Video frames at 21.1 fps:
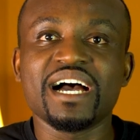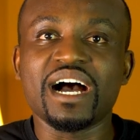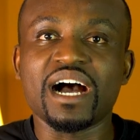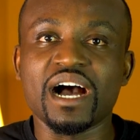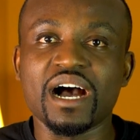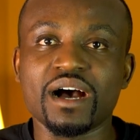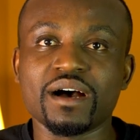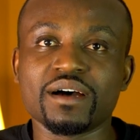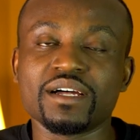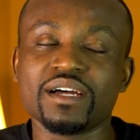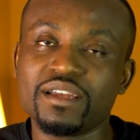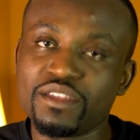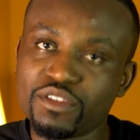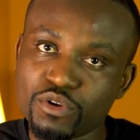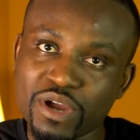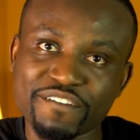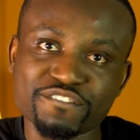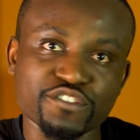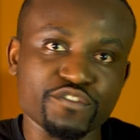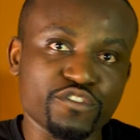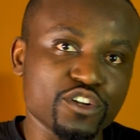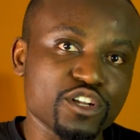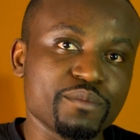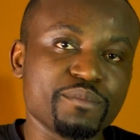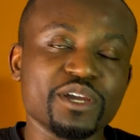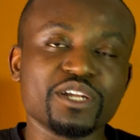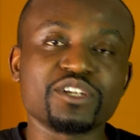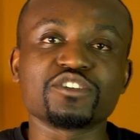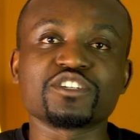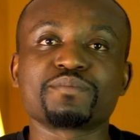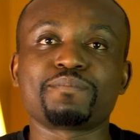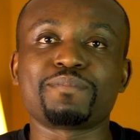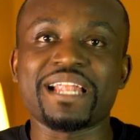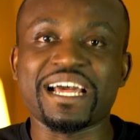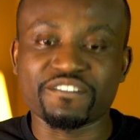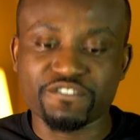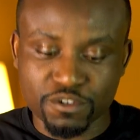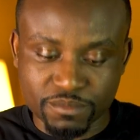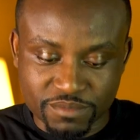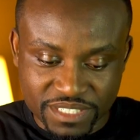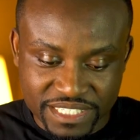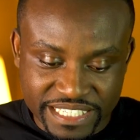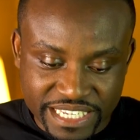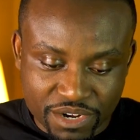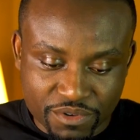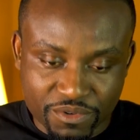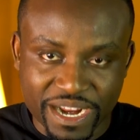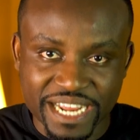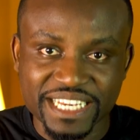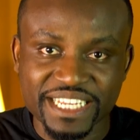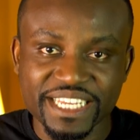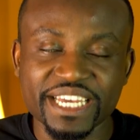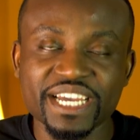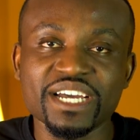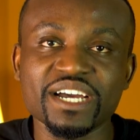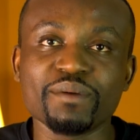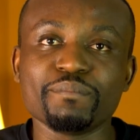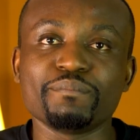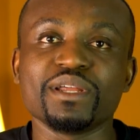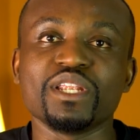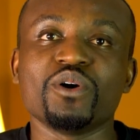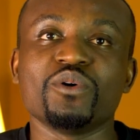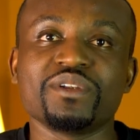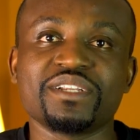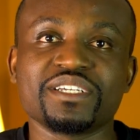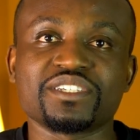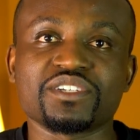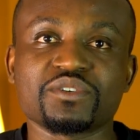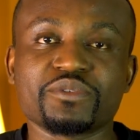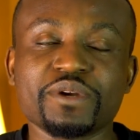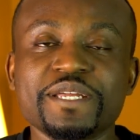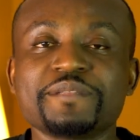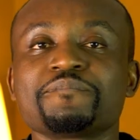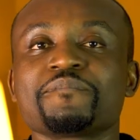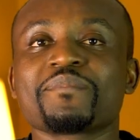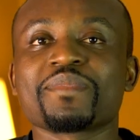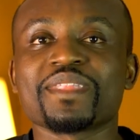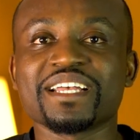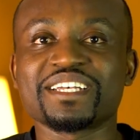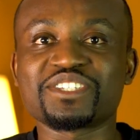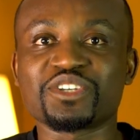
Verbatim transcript: Uh, you have to follow me on those platforms. They're right here below the screen.